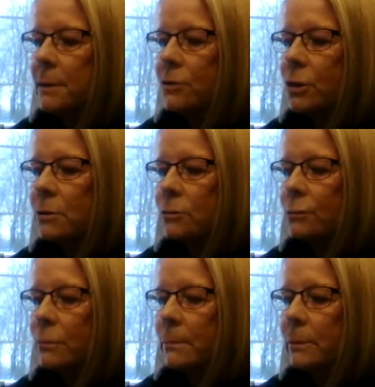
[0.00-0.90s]
and
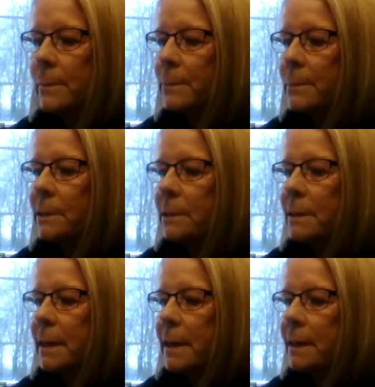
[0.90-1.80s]
just remembering
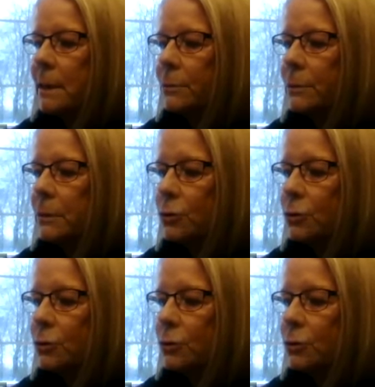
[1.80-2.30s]
to take out